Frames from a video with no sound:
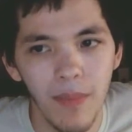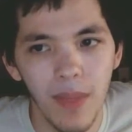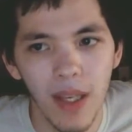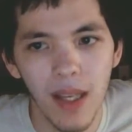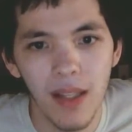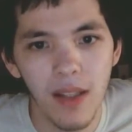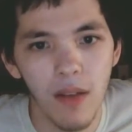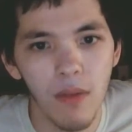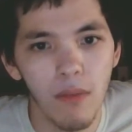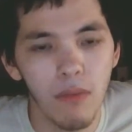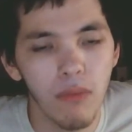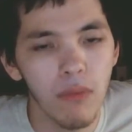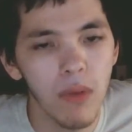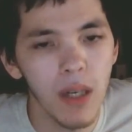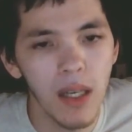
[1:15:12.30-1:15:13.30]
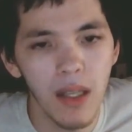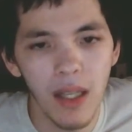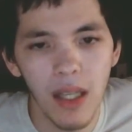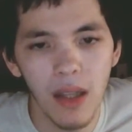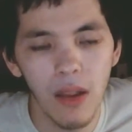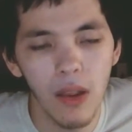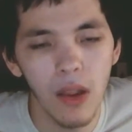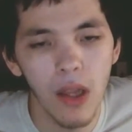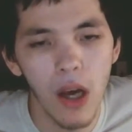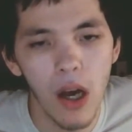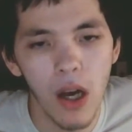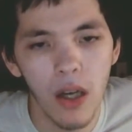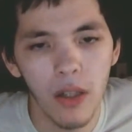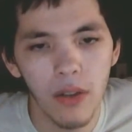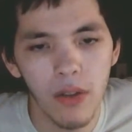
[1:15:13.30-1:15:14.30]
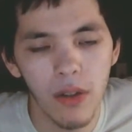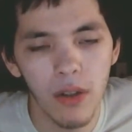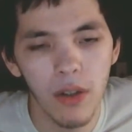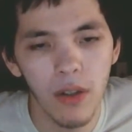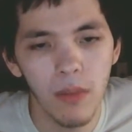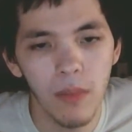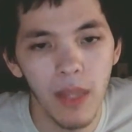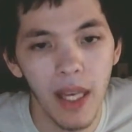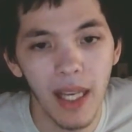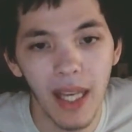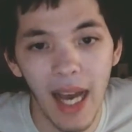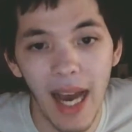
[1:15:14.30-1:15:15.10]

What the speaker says: it's a really long term, like,